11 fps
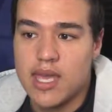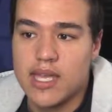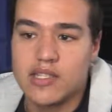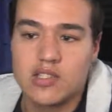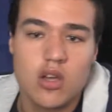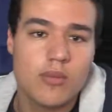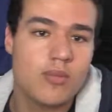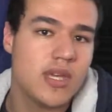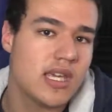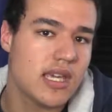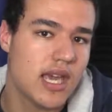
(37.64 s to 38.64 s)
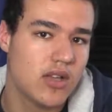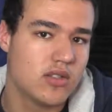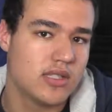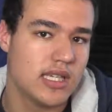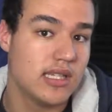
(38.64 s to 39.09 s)
it's not being
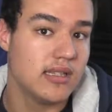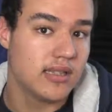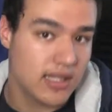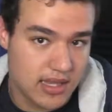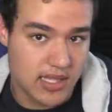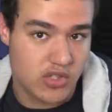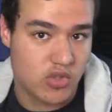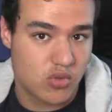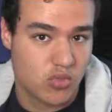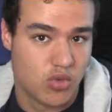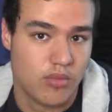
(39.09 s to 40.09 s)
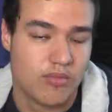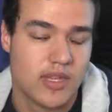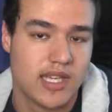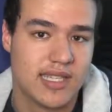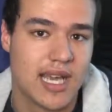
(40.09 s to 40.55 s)
held in this room
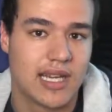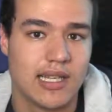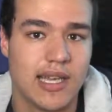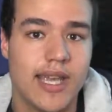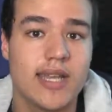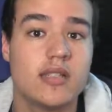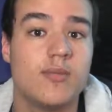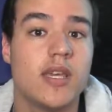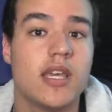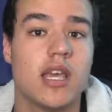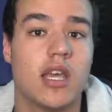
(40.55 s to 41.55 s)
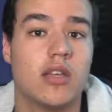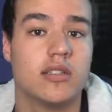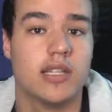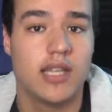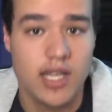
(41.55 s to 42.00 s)
exactly, it is being
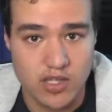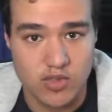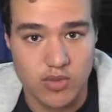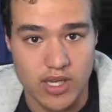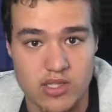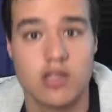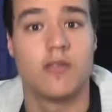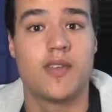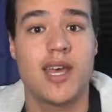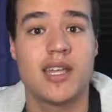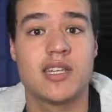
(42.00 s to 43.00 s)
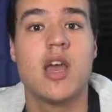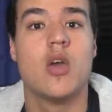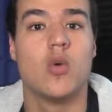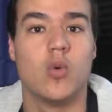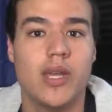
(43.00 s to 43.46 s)
held elsewhere. So for that,
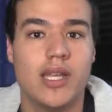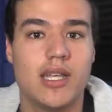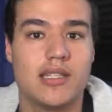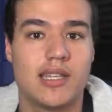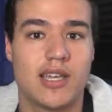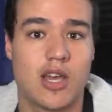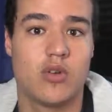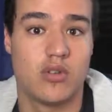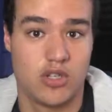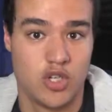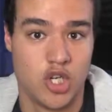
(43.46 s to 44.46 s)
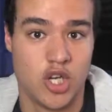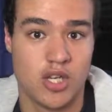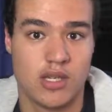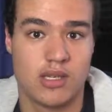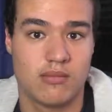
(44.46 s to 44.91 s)
we need to go on a
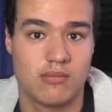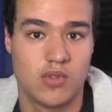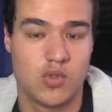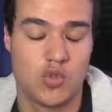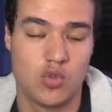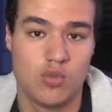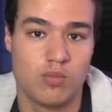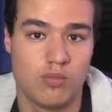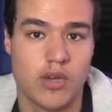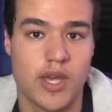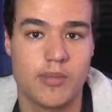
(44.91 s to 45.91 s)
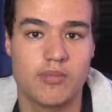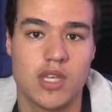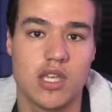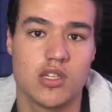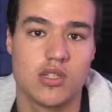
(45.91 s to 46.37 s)
journey to my
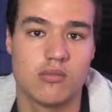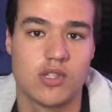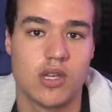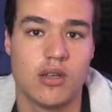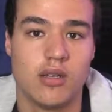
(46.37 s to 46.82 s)
kitchen. So,